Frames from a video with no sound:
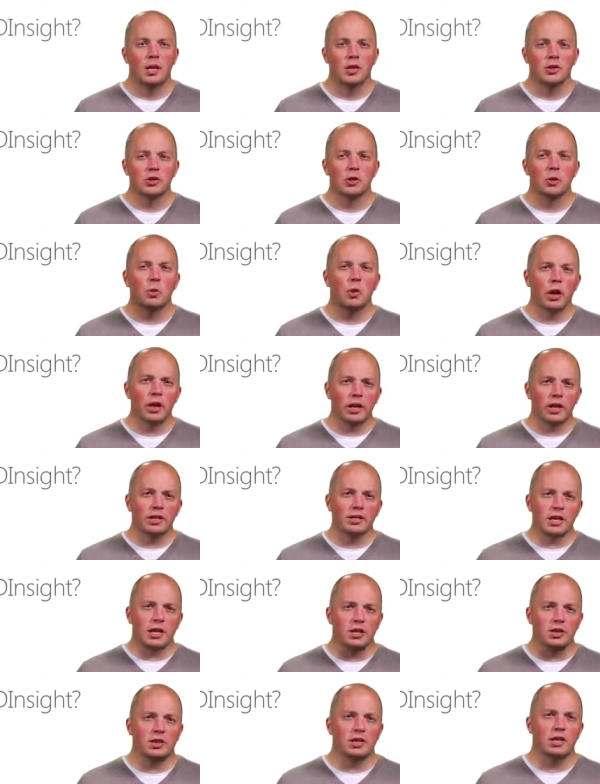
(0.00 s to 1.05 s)
So what is
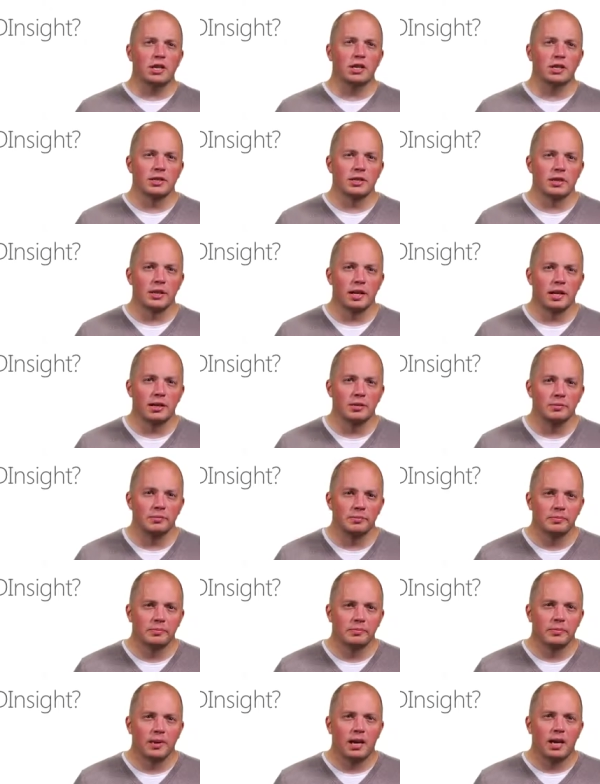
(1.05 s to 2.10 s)
HDInsight?
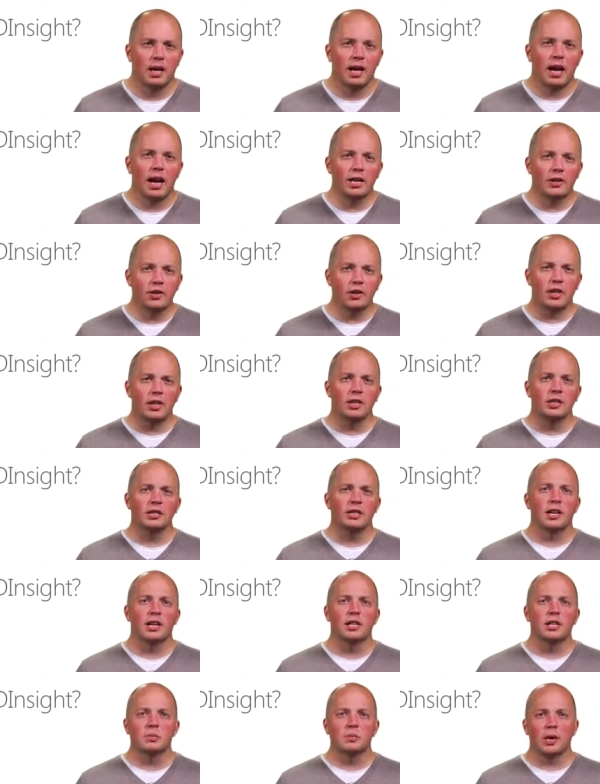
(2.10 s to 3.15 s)

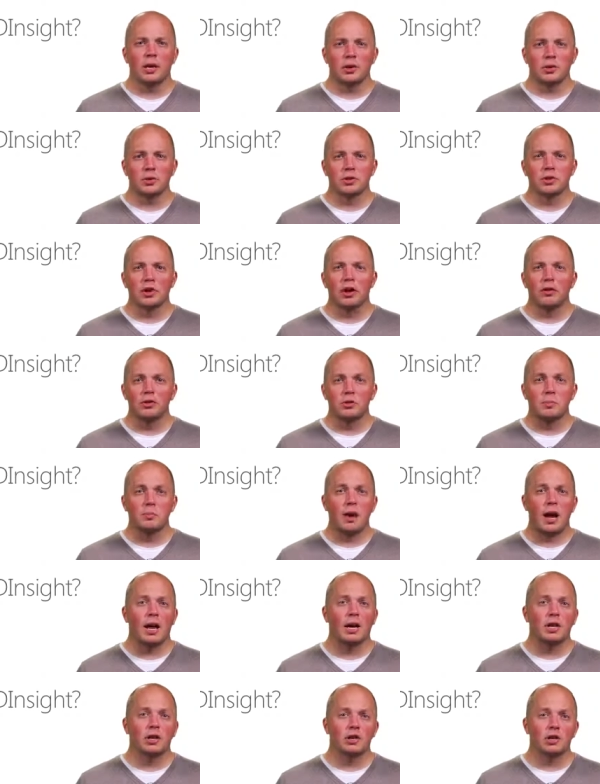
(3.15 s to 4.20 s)
HDInsight is Microsoft's
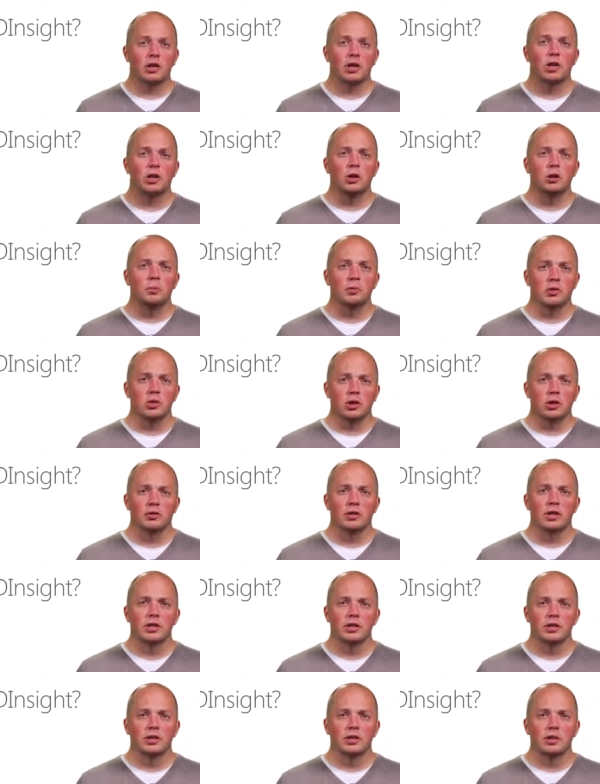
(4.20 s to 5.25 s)
managed Hadoop
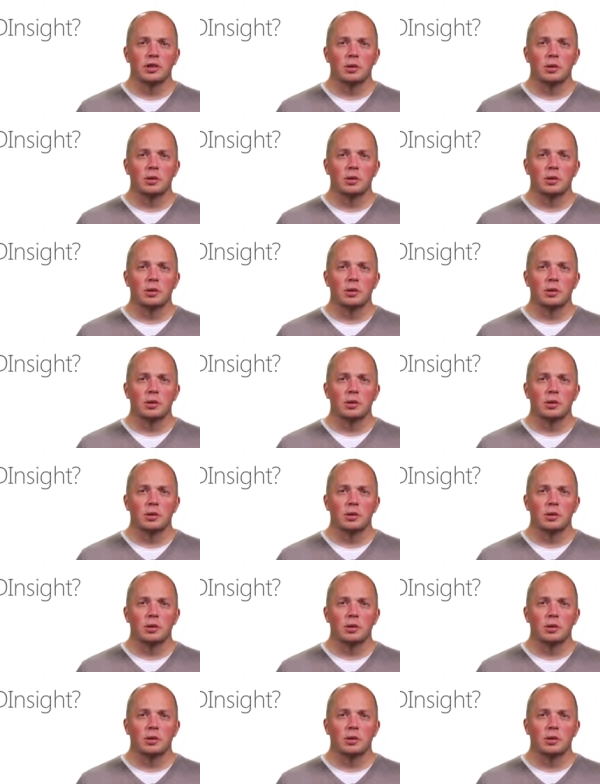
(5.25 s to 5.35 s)
service